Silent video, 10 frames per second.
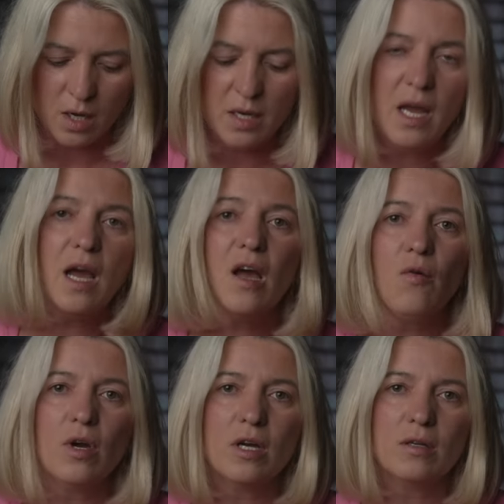
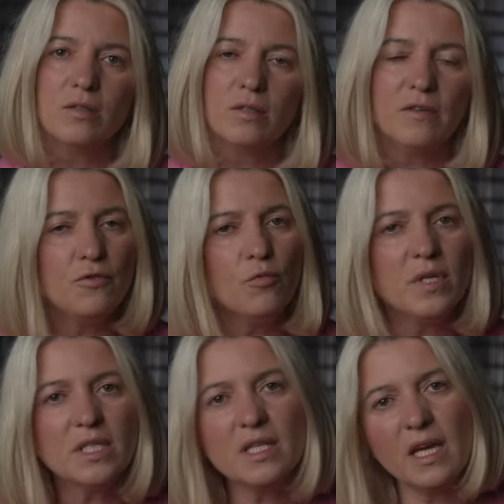Now, a few
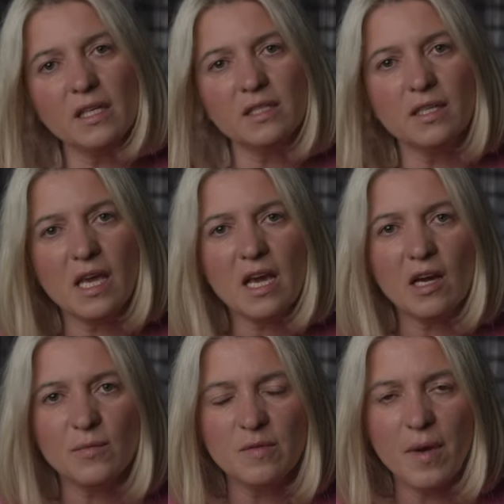minutes later, he
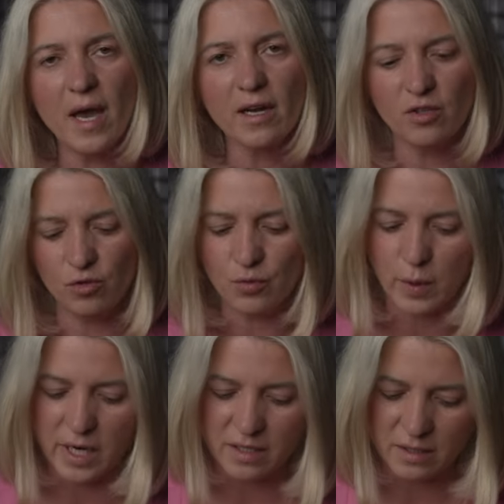comes back to
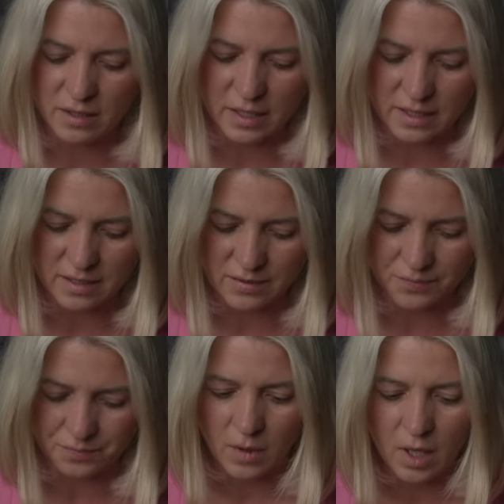write this.
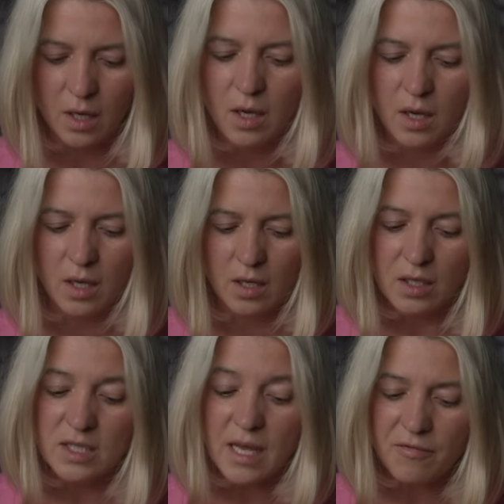
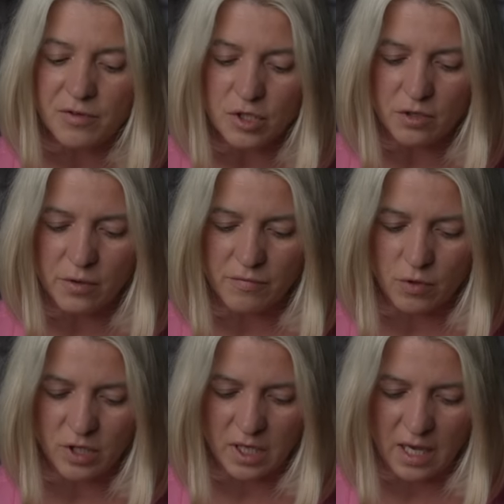As I further
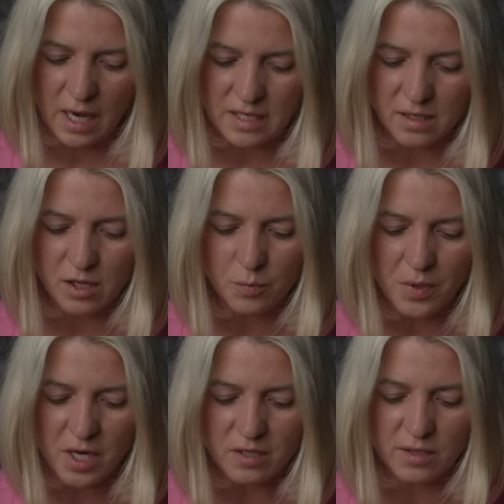review the case, it
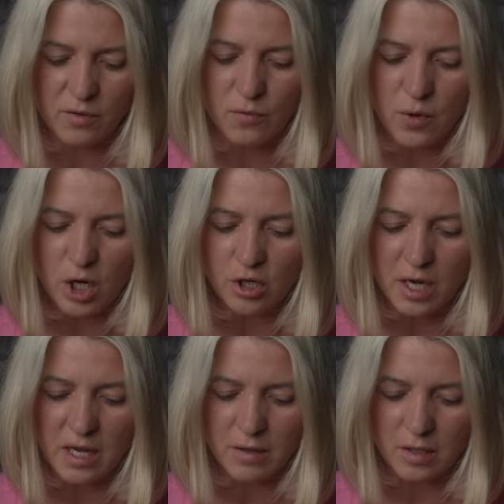appears that if
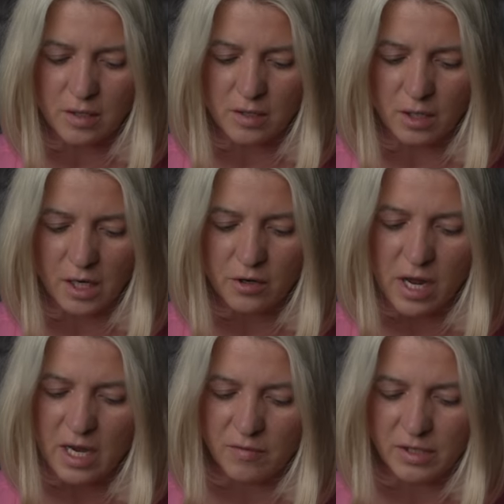already already
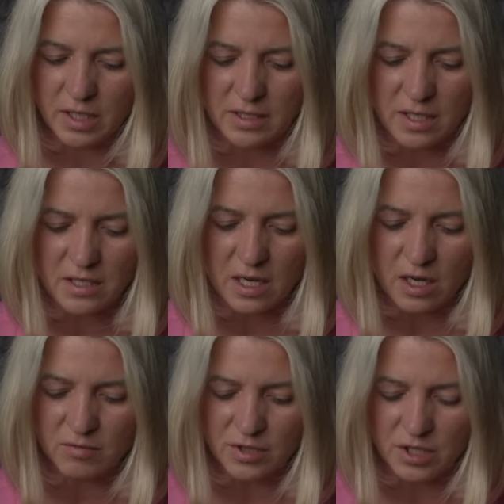have an existing
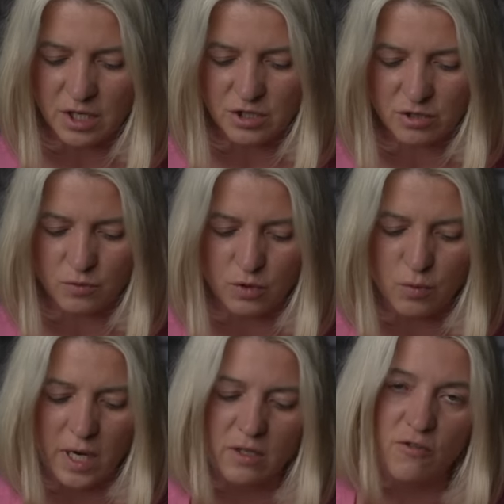conversation with
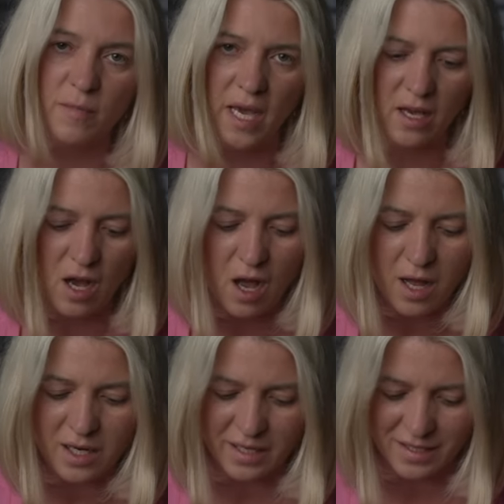one of my
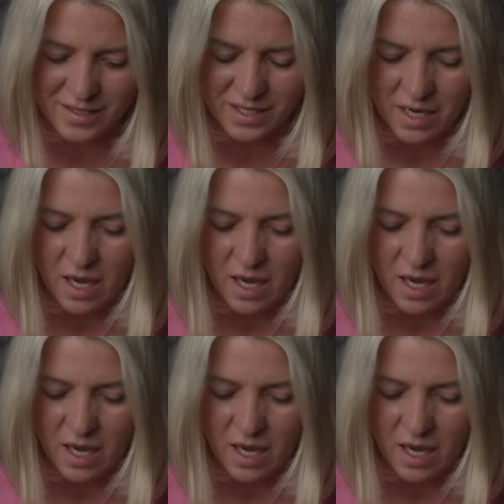colleagues.